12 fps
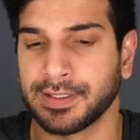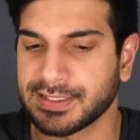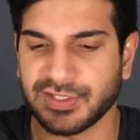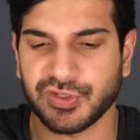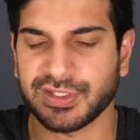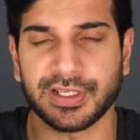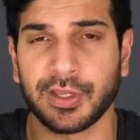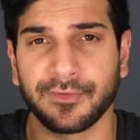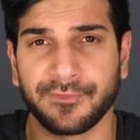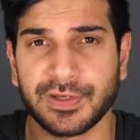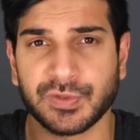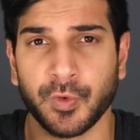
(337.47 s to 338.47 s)
This is just a
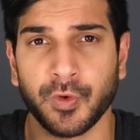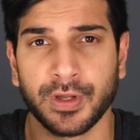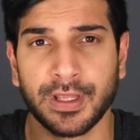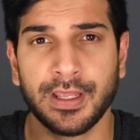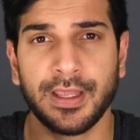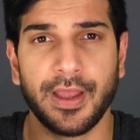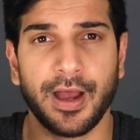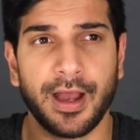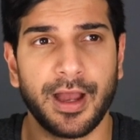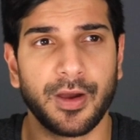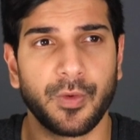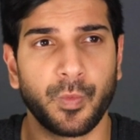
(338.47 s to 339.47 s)
good visual
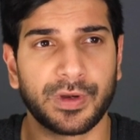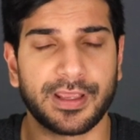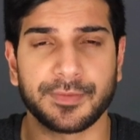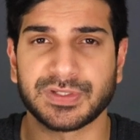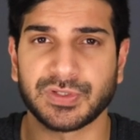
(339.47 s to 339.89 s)
when it comes